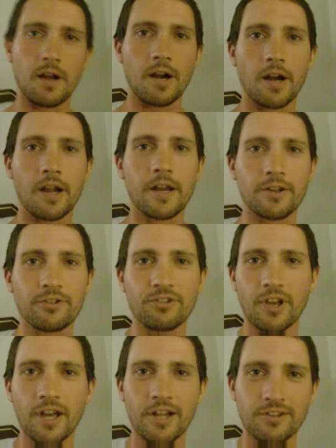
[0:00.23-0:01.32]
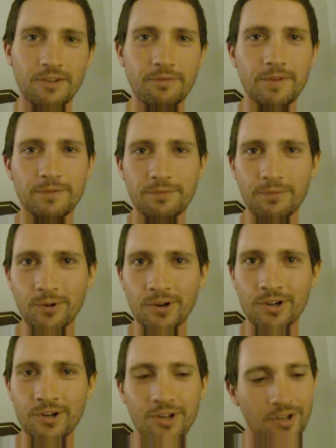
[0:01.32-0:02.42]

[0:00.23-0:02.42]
Alright, it's day 54.